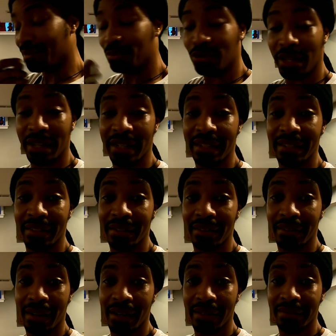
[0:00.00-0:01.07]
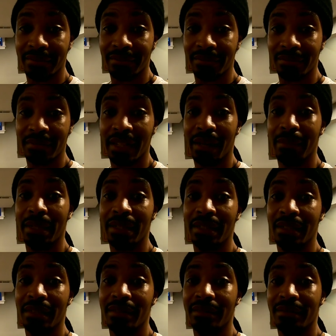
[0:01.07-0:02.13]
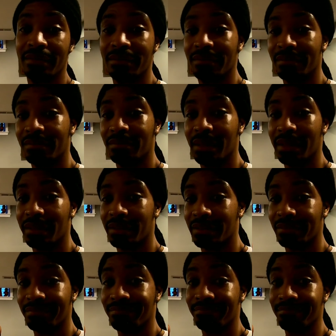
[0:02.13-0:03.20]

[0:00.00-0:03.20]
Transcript: I'm trying to end it here right? you all right? Y'all be good. Peace.